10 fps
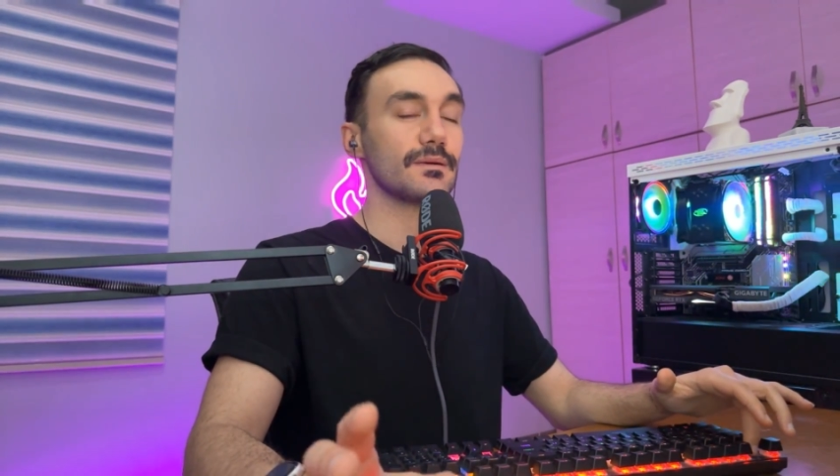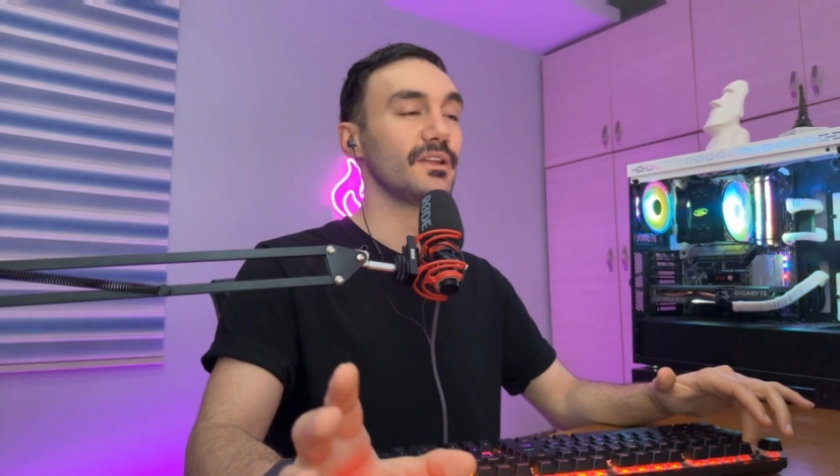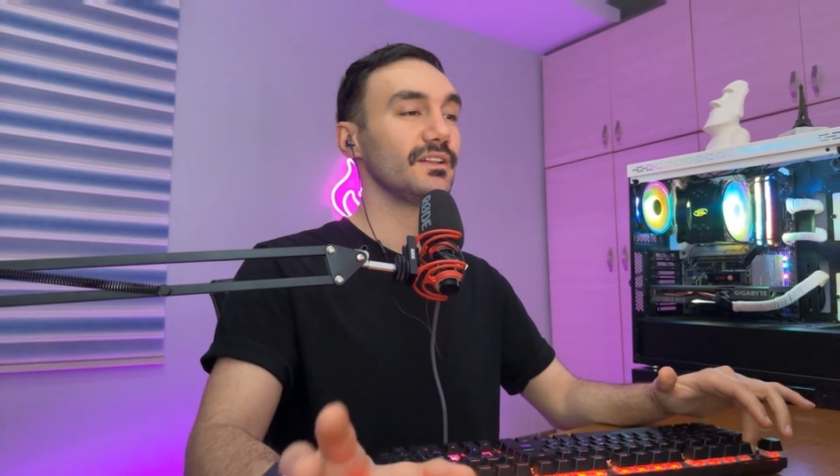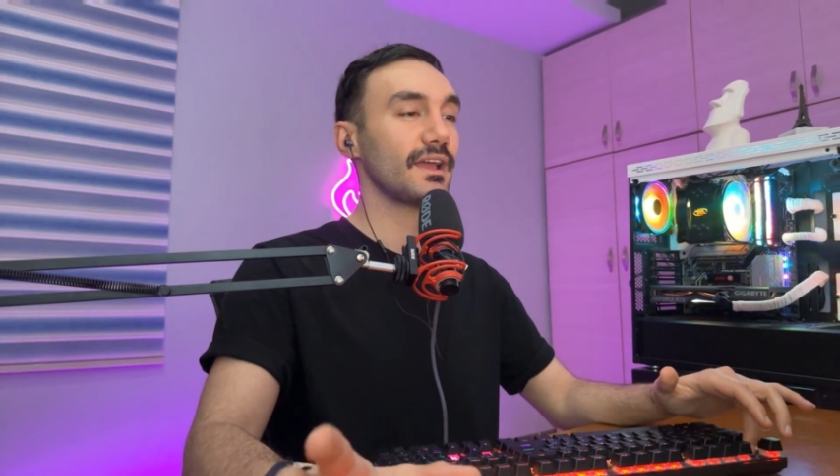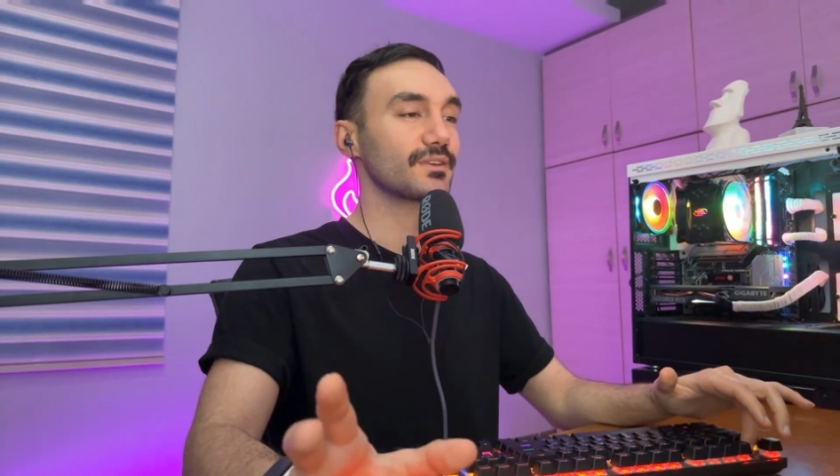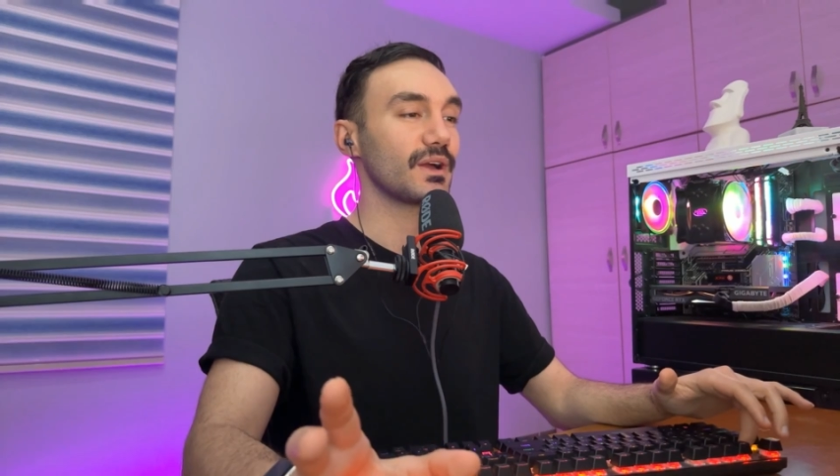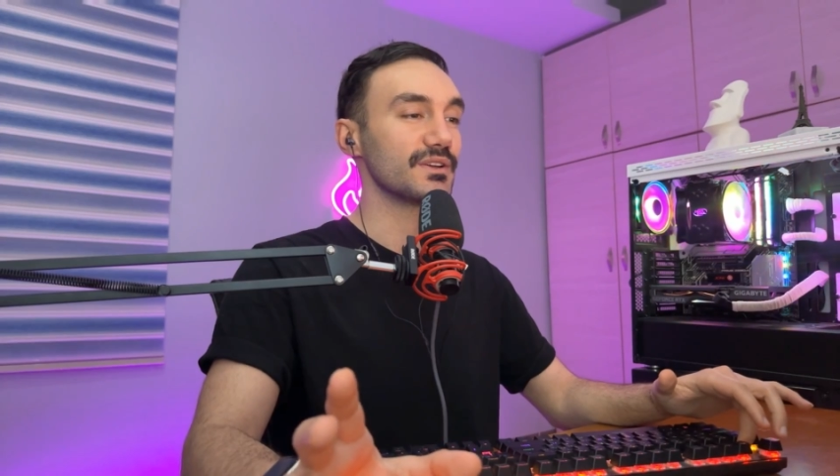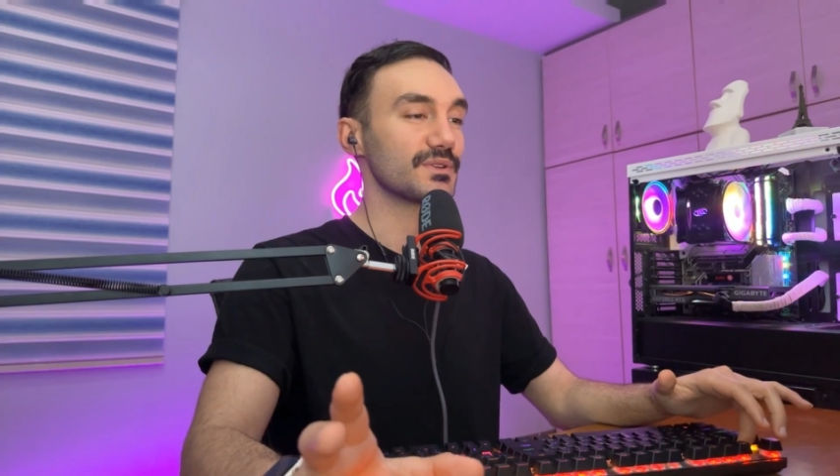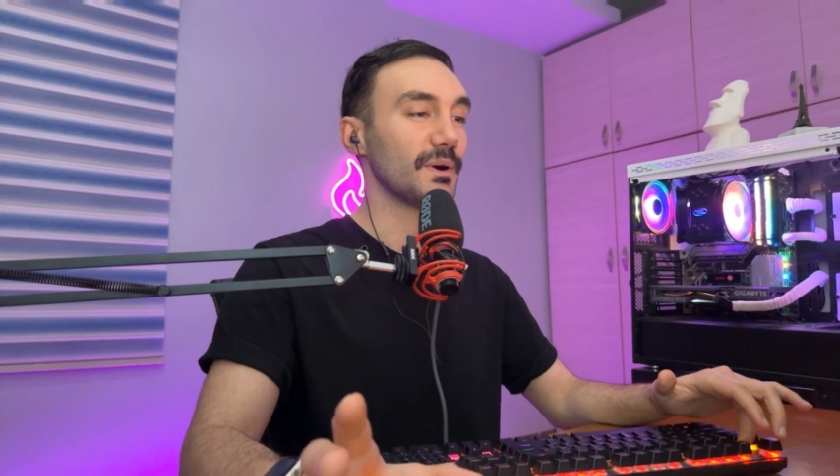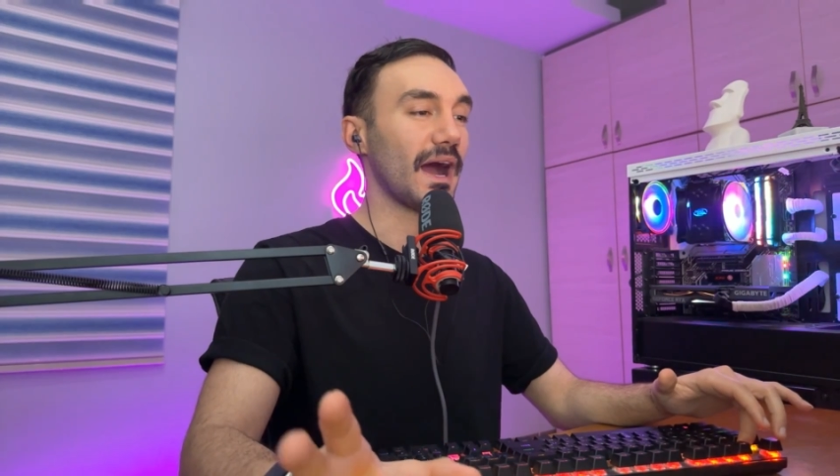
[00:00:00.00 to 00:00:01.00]
I'm going to let you
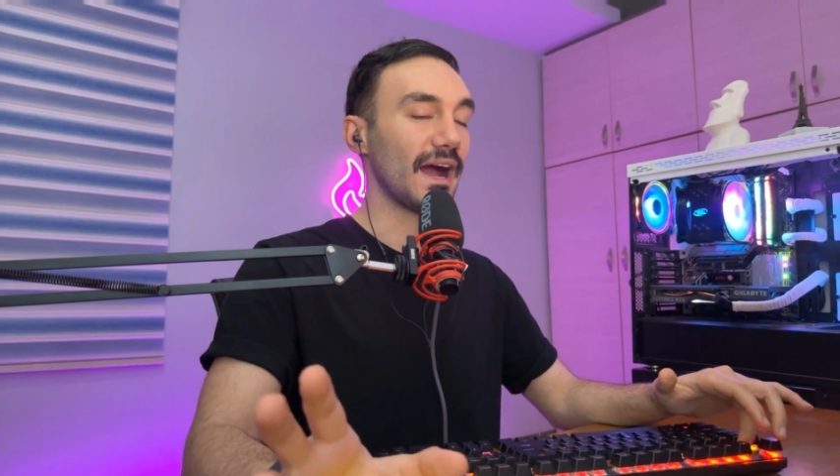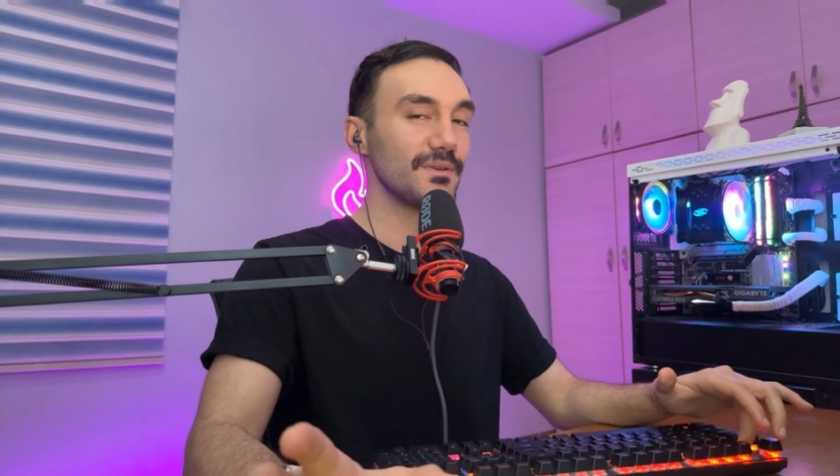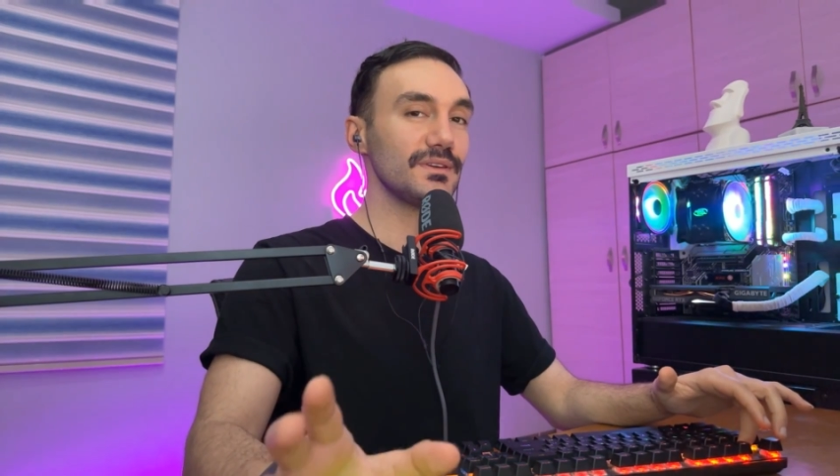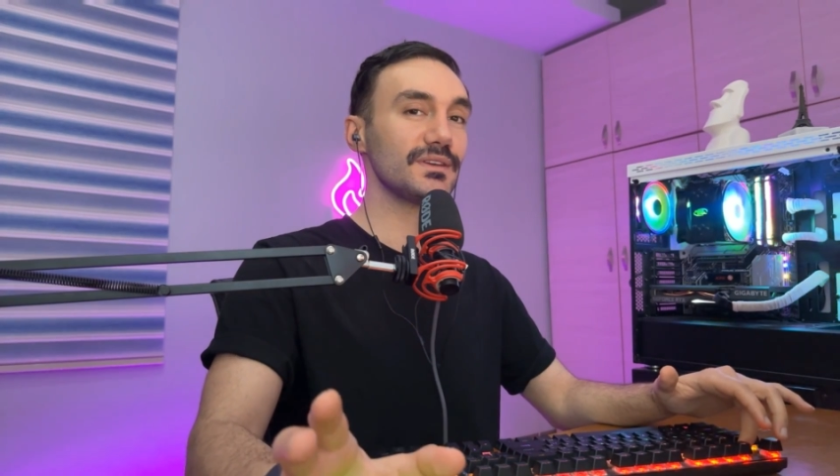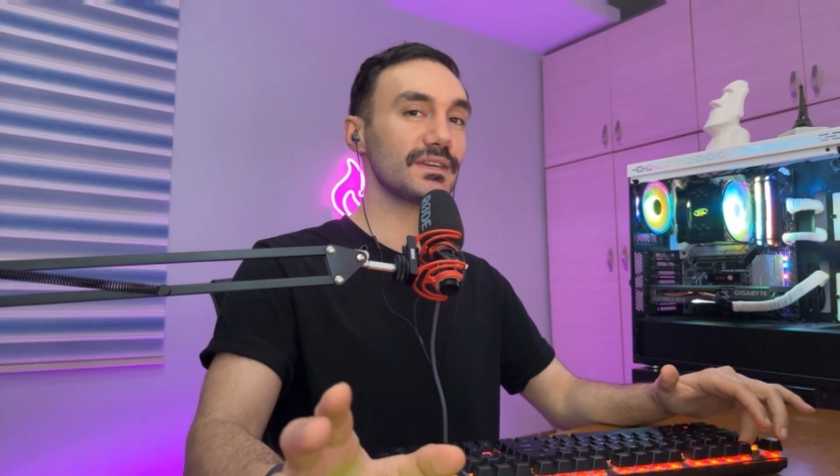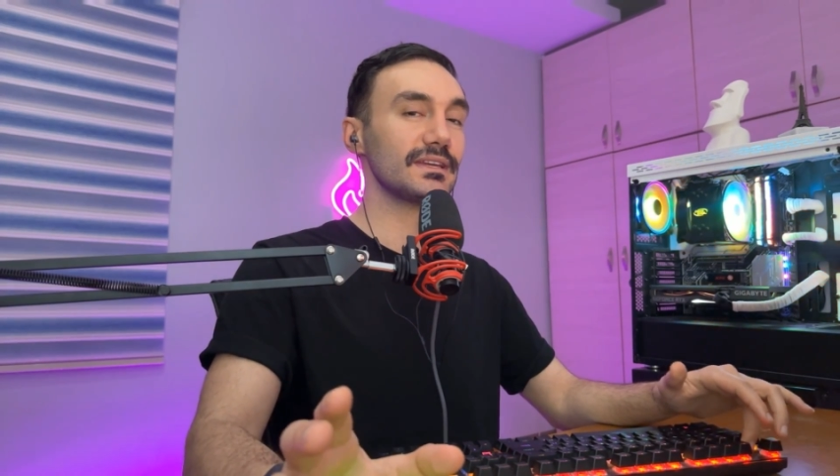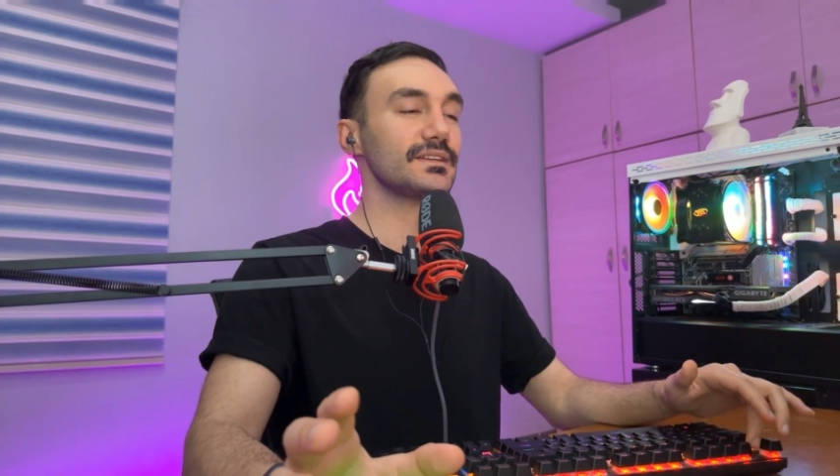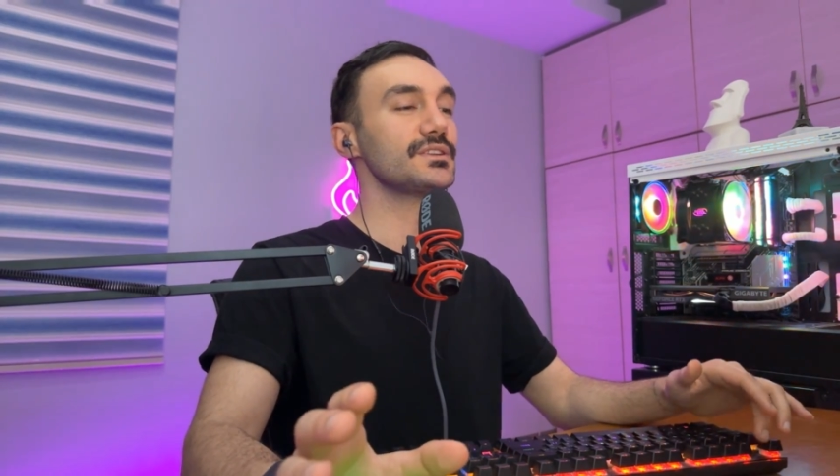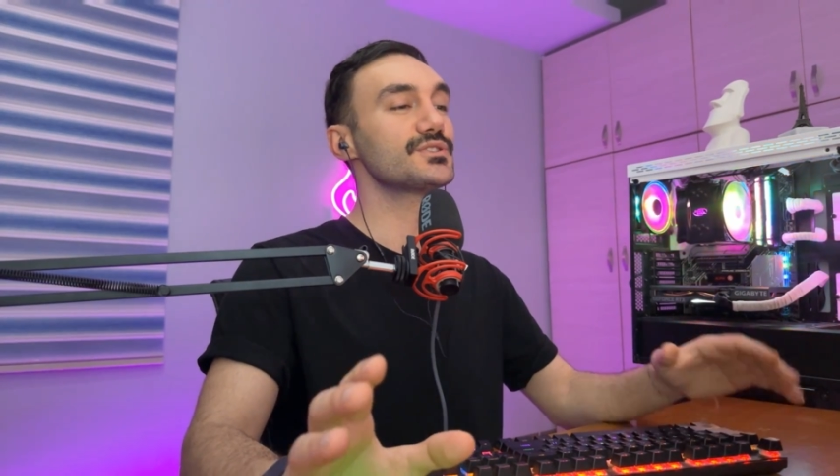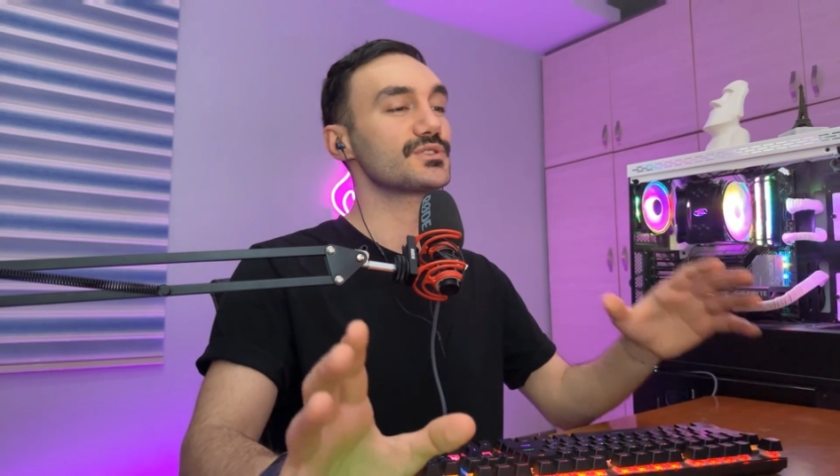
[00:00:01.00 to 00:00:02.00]
guys know how you
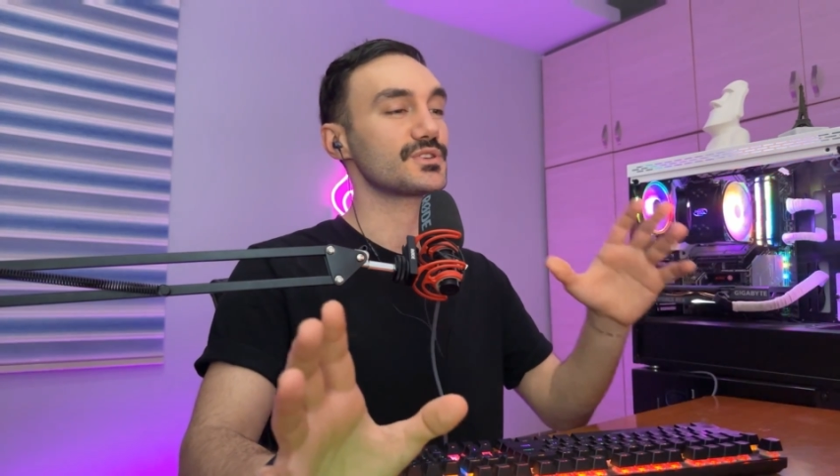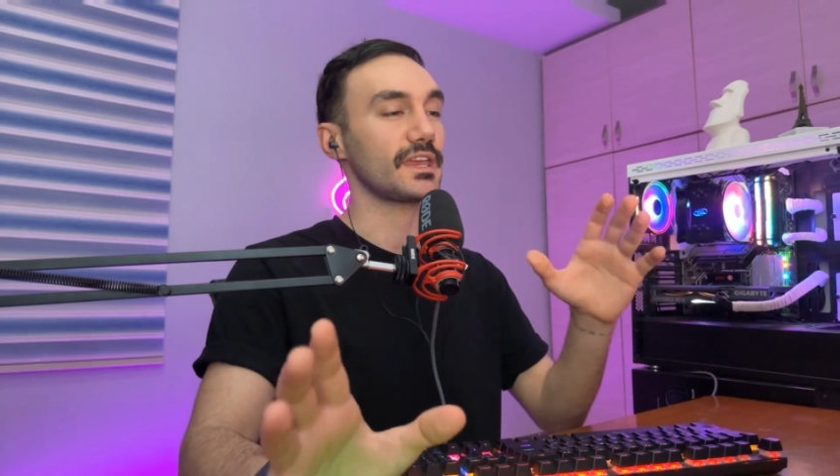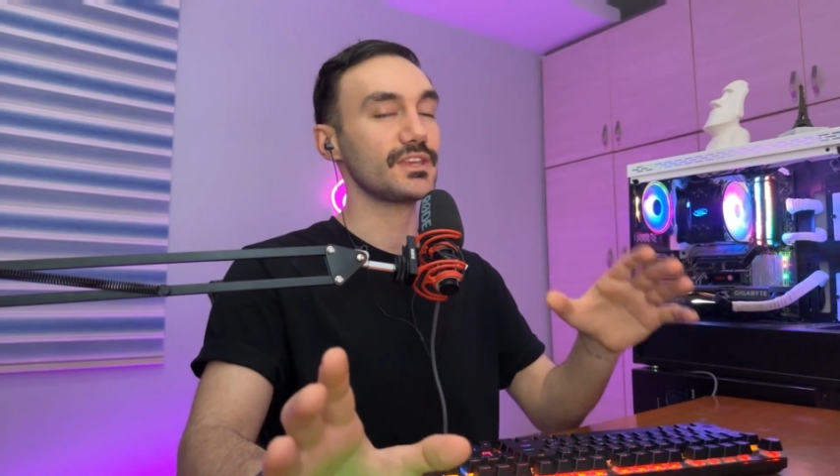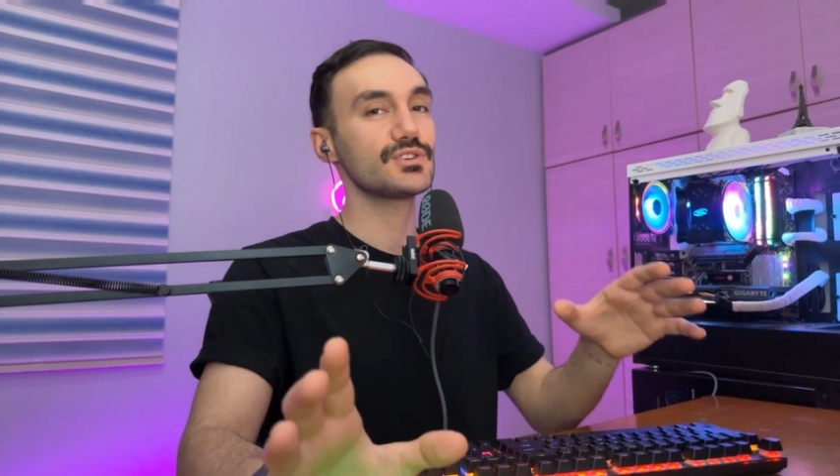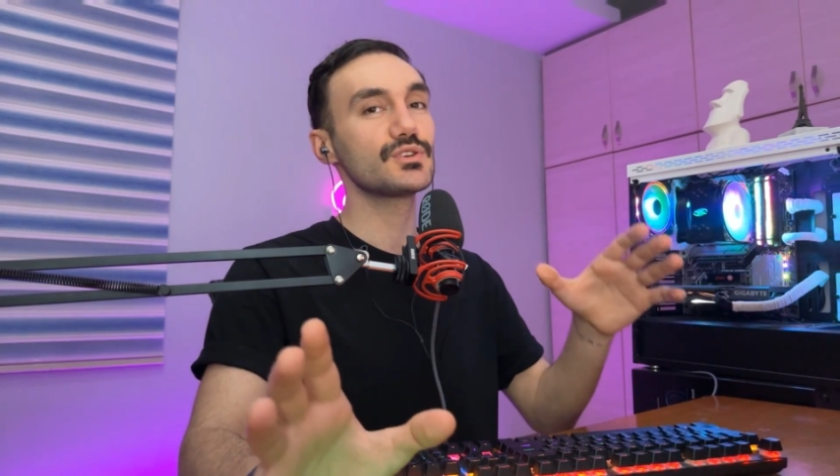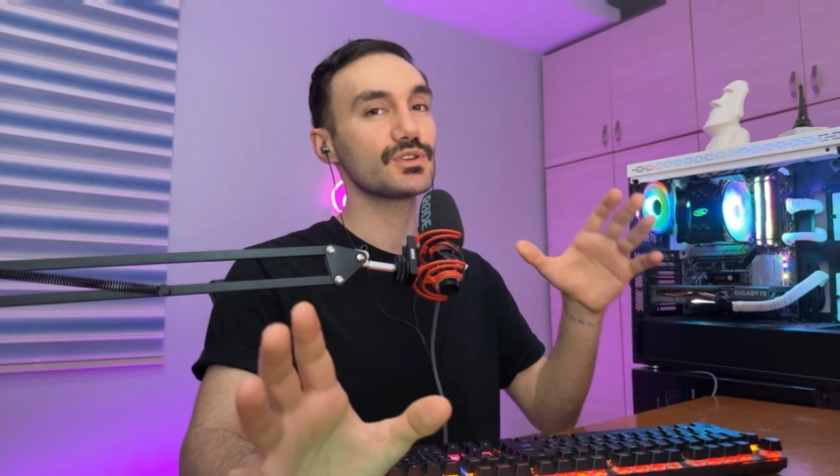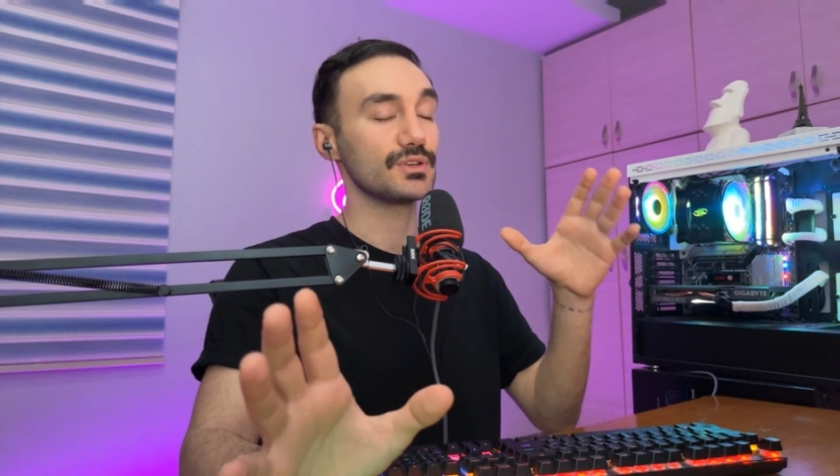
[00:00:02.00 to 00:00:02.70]
can just change